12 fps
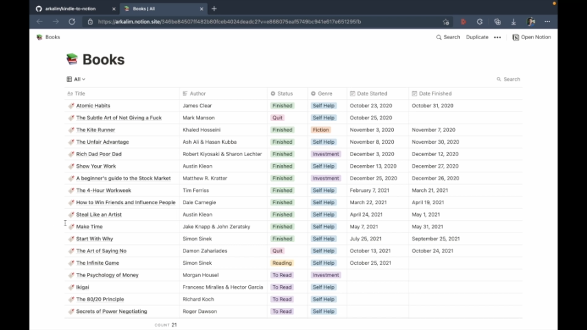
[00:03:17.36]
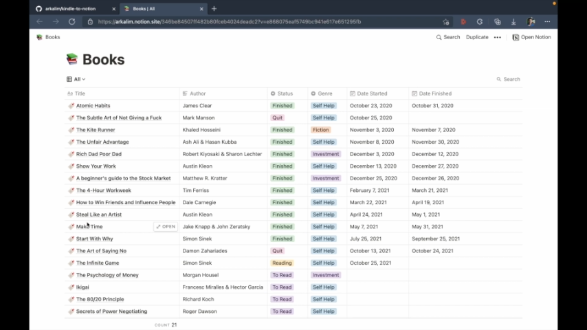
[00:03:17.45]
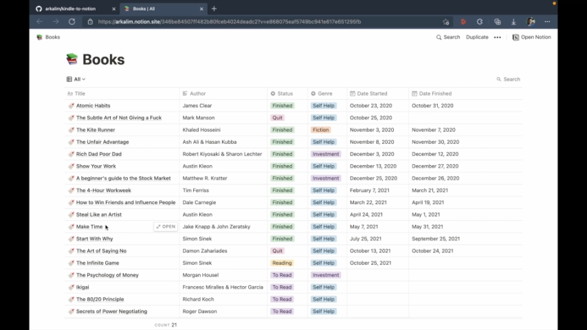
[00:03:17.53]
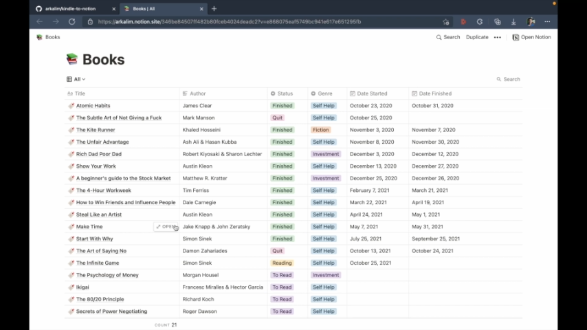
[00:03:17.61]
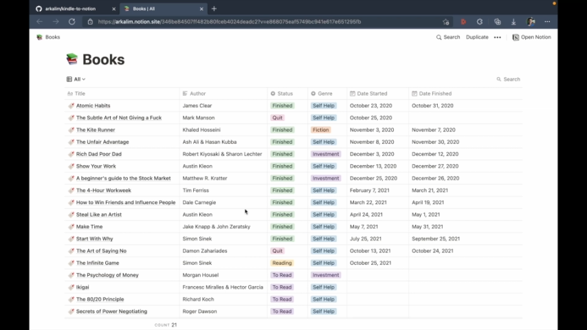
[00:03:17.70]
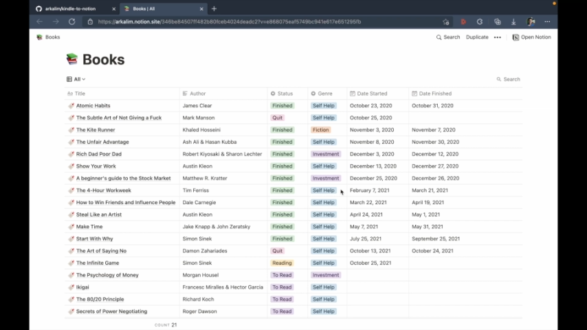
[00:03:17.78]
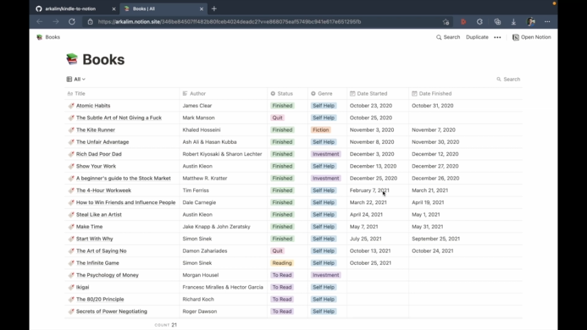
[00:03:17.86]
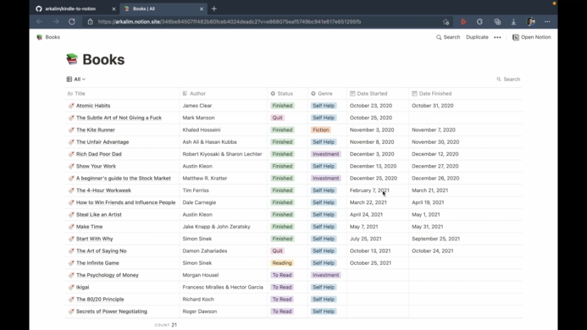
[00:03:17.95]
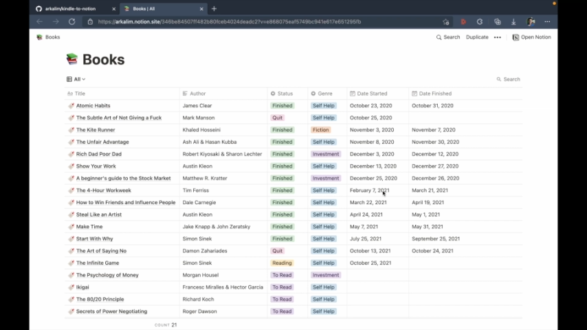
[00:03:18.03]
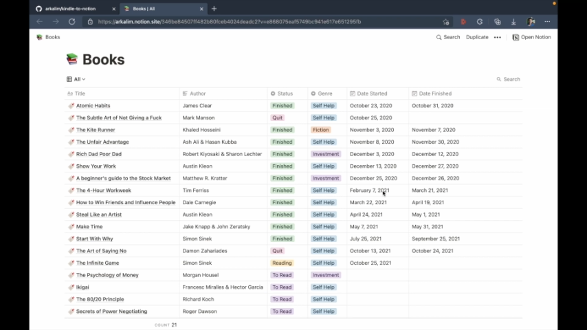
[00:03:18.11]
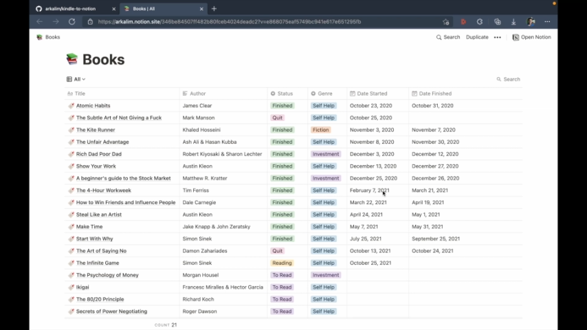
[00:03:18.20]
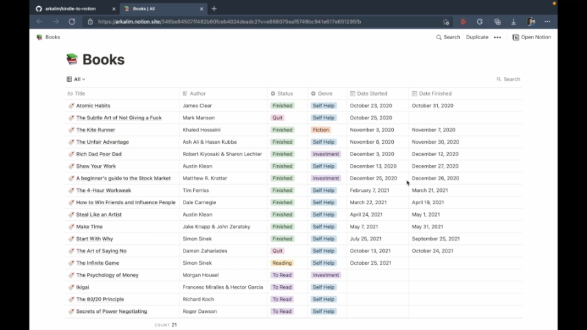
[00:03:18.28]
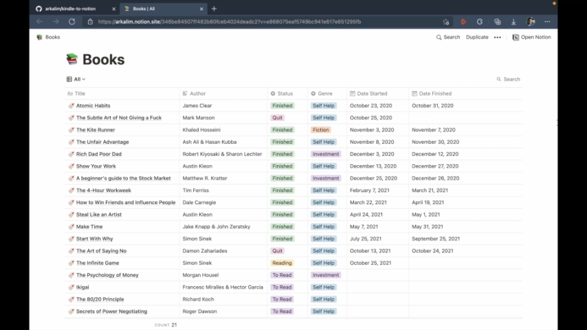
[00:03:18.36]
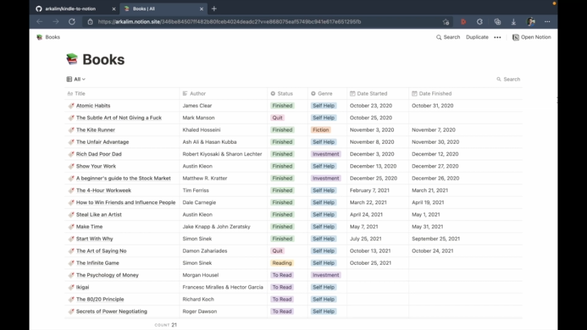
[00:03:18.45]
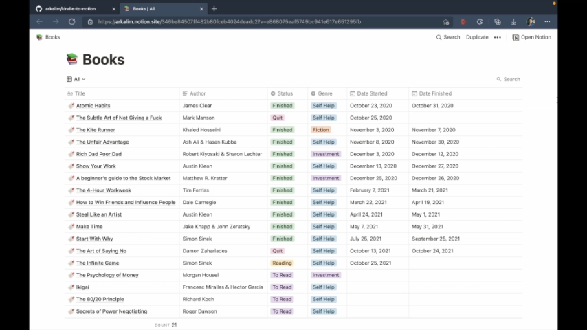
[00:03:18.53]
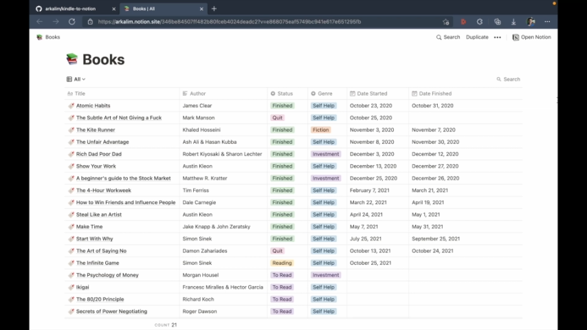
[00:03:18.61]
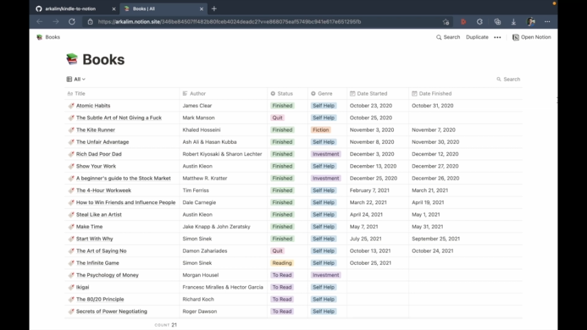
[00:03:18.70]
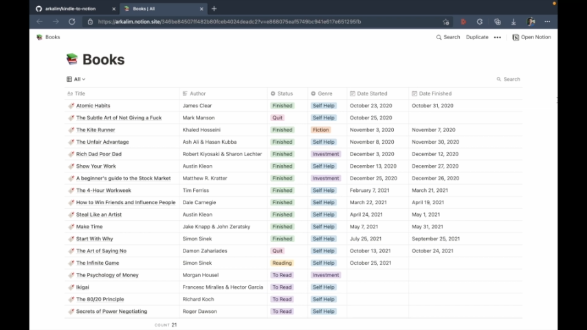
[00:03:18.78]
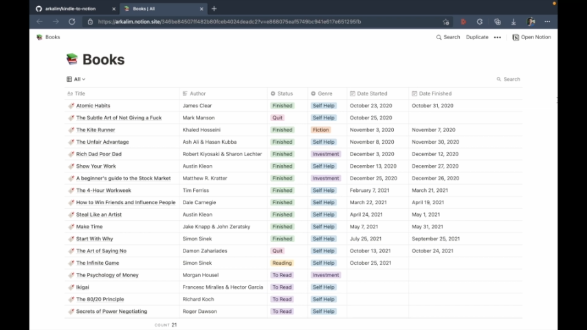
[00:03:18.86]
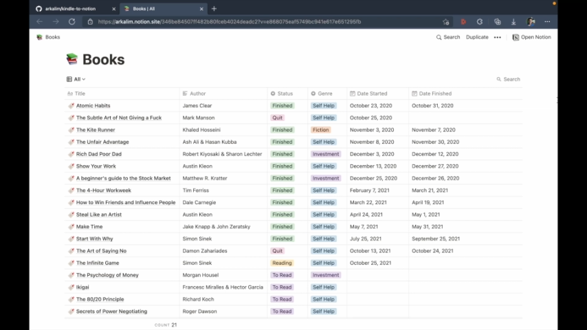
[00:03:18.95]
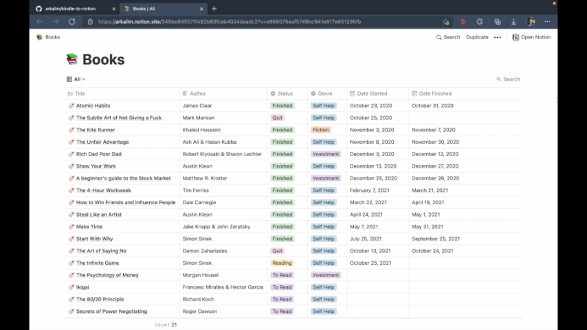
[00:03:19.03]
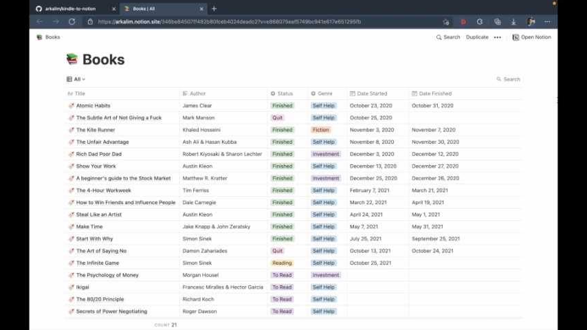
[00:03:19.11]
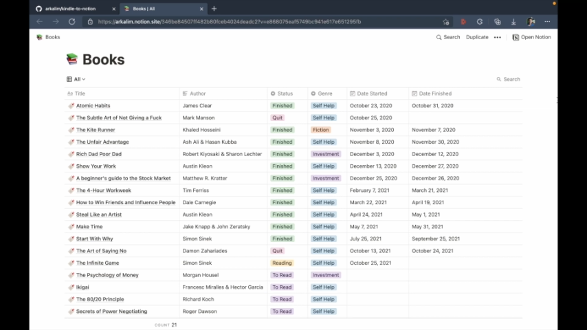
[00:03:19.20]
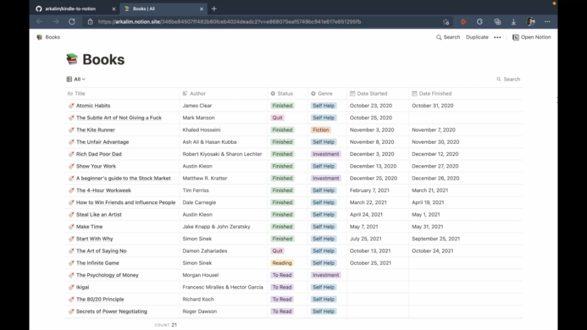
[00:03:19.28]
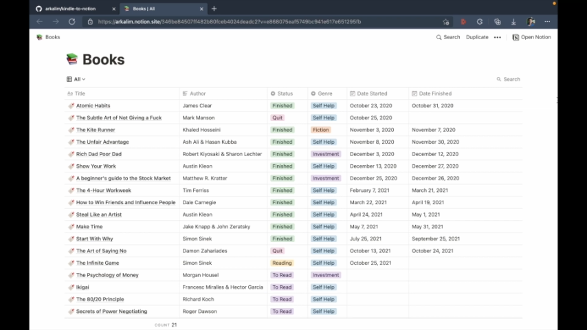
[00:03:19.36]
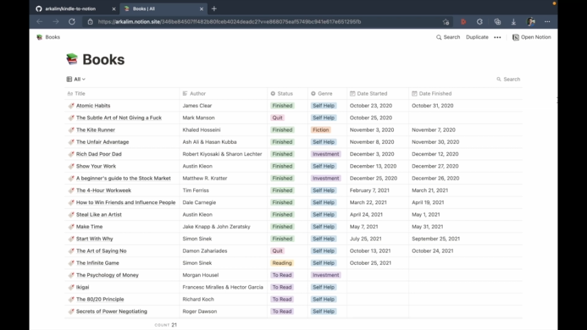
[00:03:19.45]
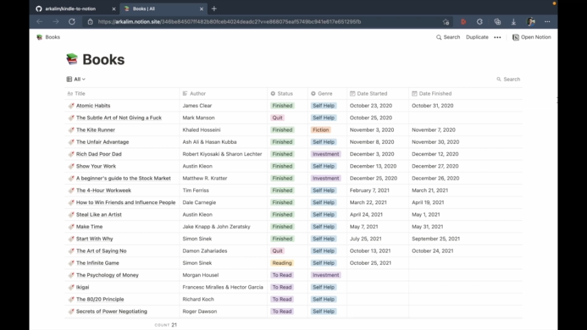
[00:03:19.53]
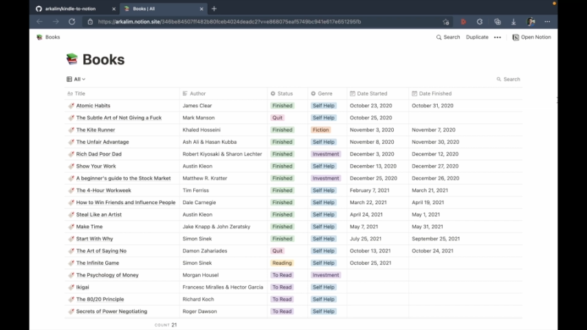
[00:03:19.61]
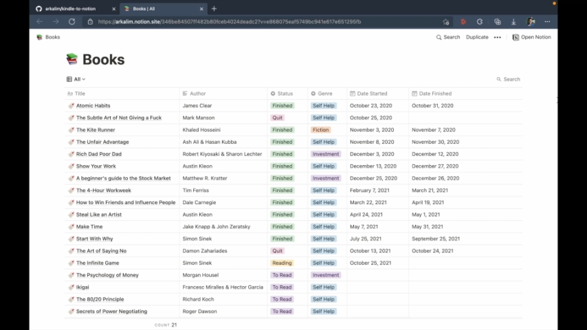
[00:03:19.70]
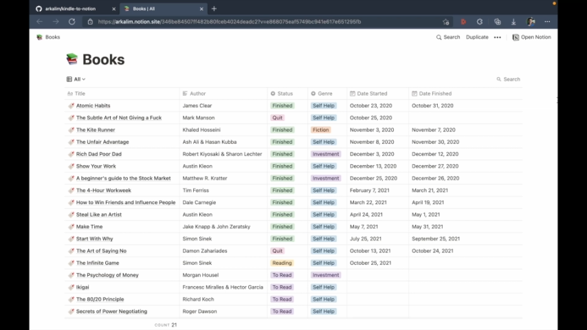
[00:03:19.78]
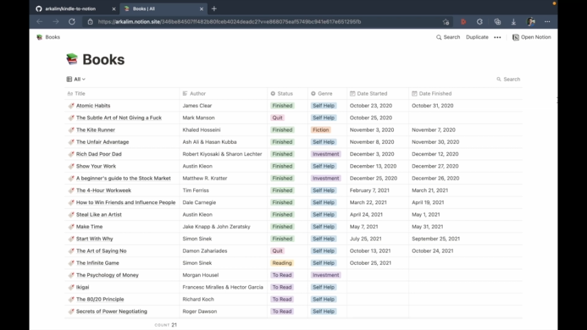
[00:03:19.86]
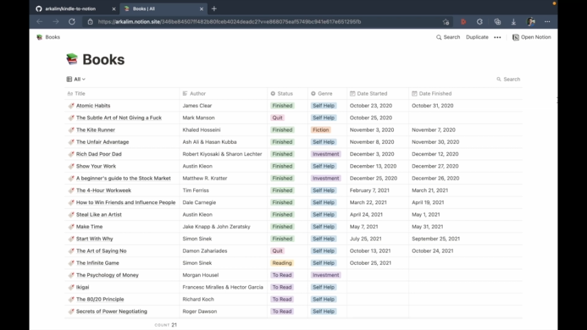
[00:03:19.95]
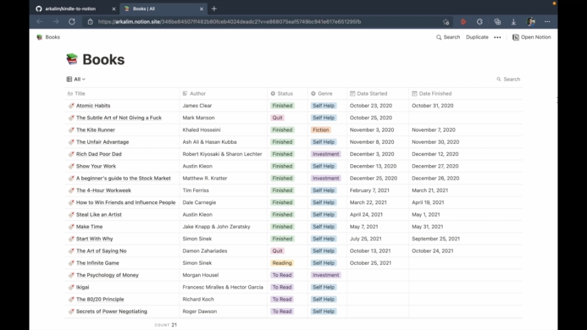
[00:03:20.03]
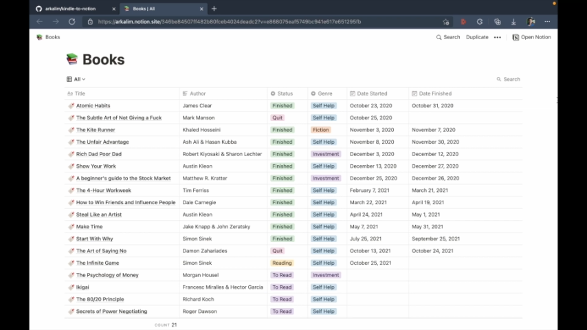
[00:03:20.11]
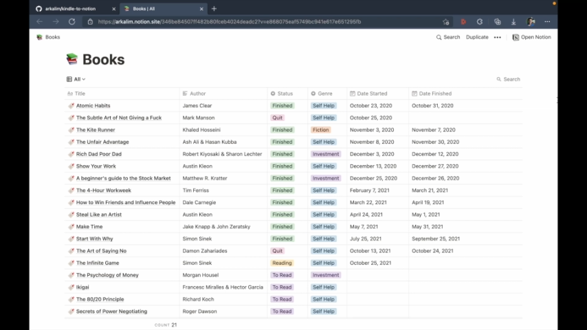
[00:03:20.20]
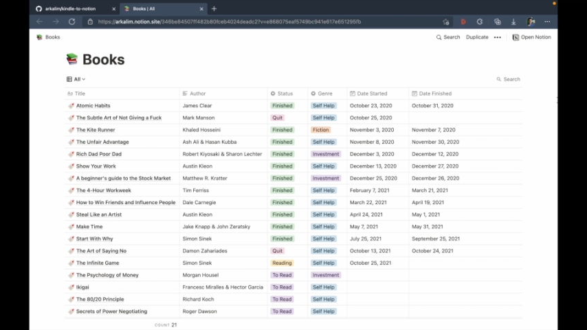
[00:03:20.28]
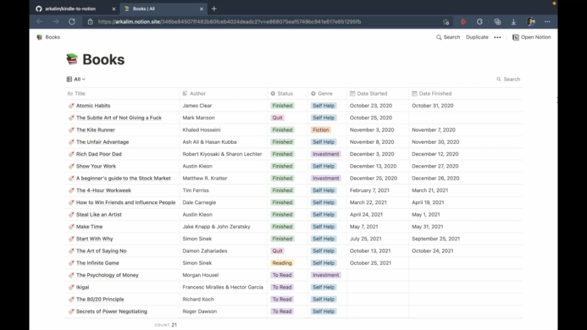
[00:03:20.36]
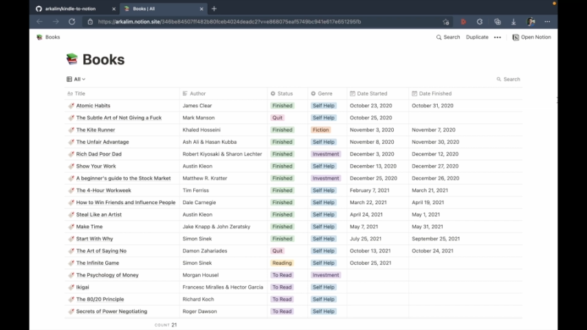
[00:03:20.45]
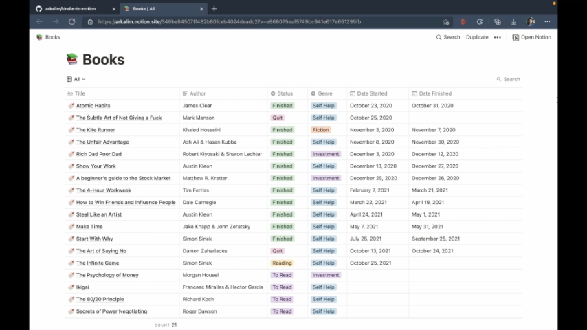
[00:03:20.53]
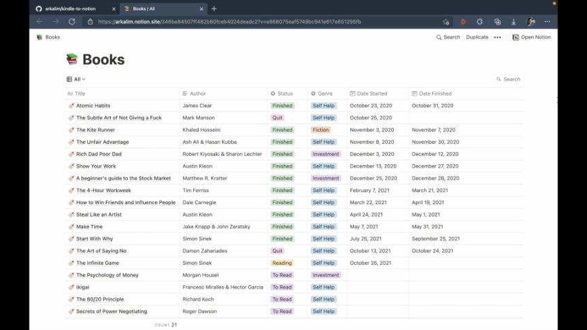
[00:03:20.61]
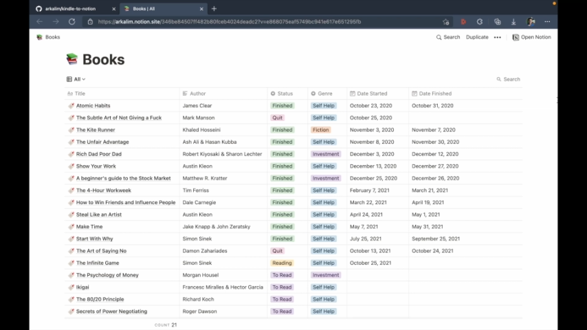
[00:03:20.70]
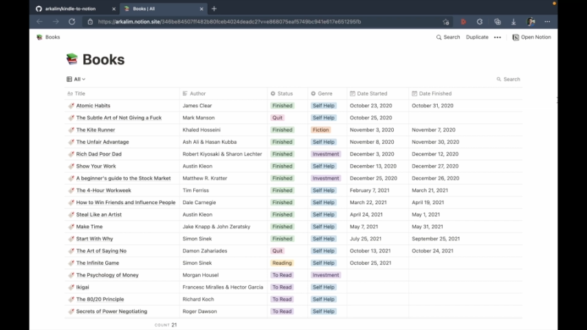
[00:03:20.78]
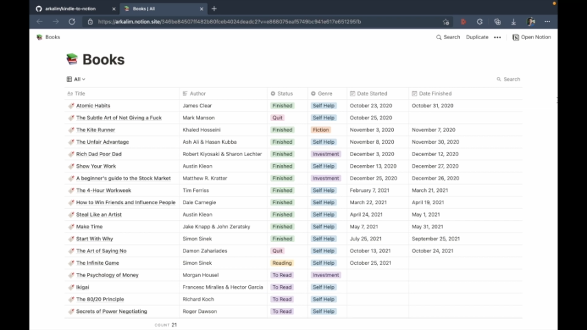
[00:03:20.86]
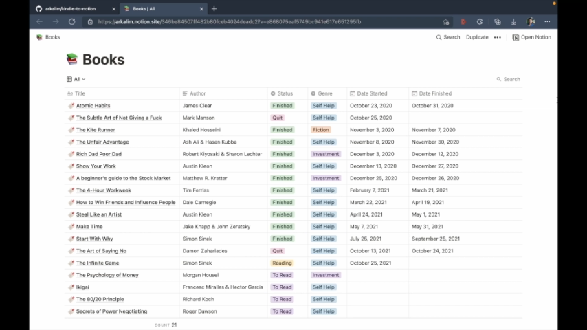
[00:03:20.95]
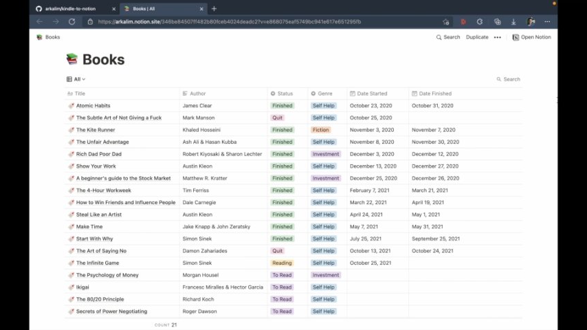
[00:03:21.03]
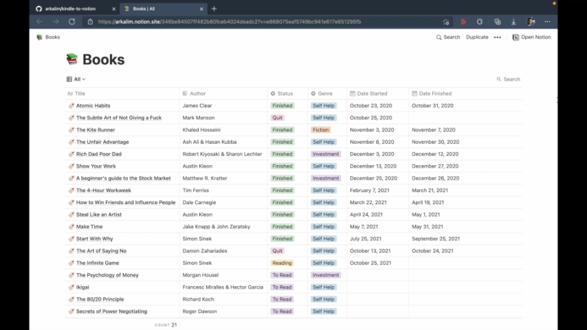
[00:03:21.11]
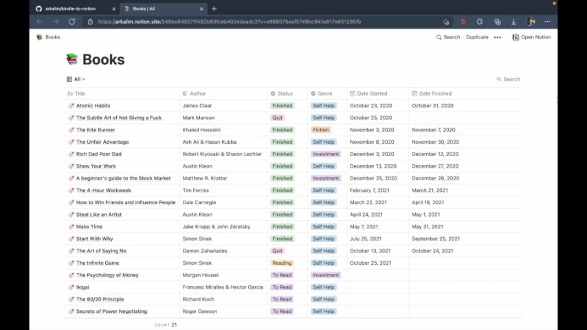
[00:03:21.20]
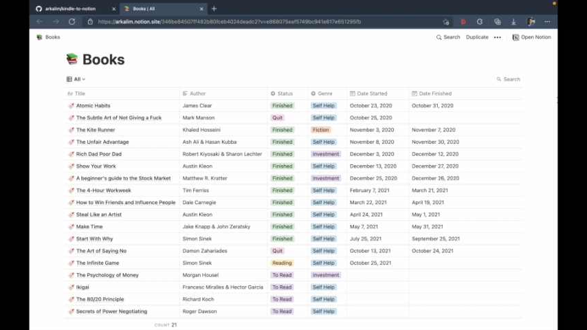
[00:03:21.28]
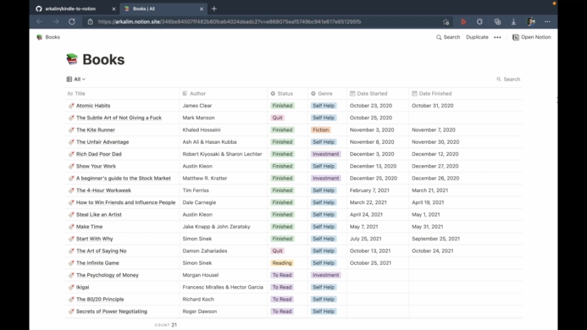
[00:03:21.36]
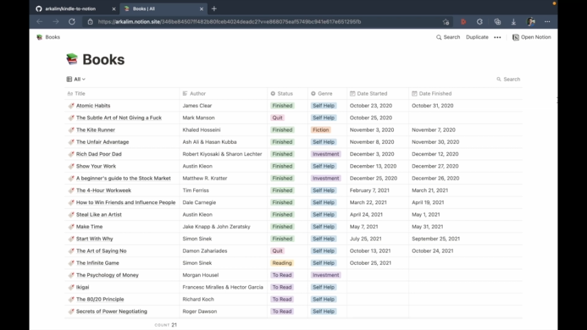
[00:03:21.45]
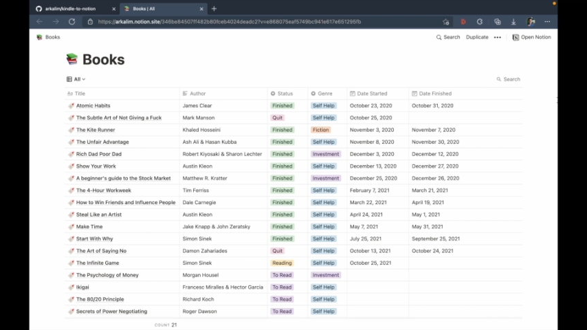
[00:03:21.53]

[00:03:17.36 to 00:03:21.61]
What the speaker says: Nobody's mouth can be seen.